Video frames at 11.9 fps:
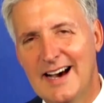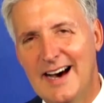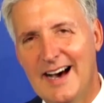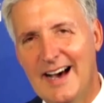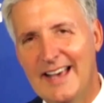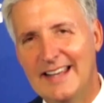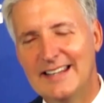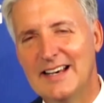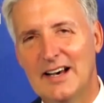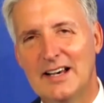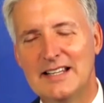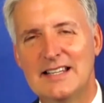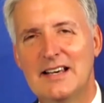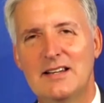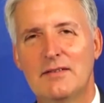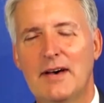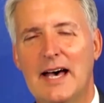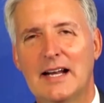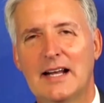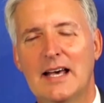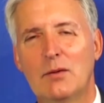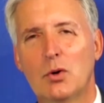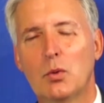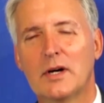Nevada, and
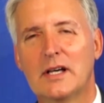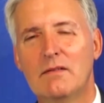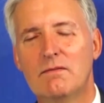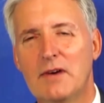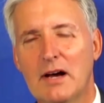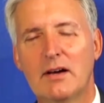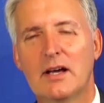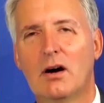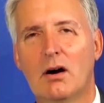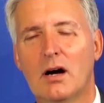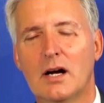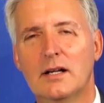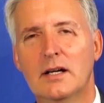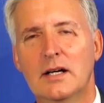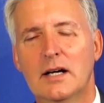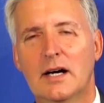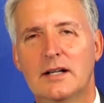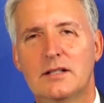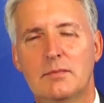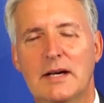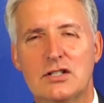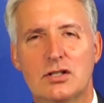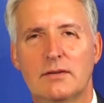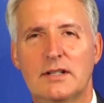we're working very hard to make
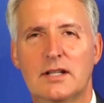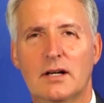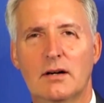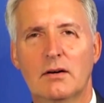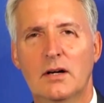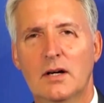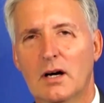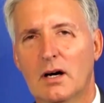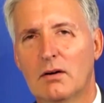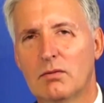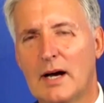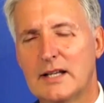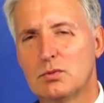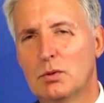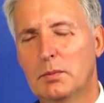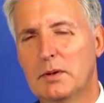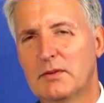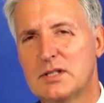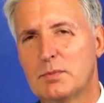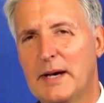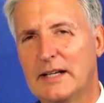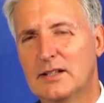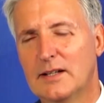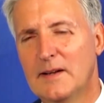sure that their rights will be
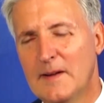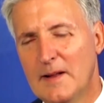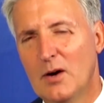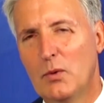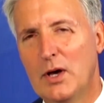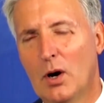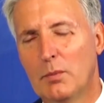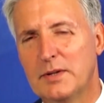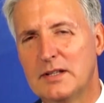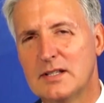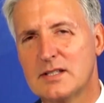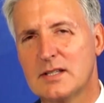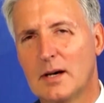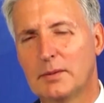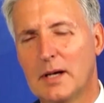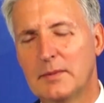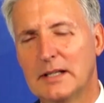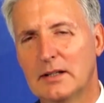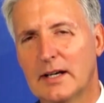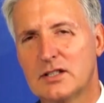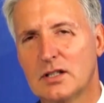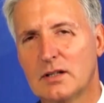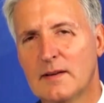respected. We hope that this upcoming election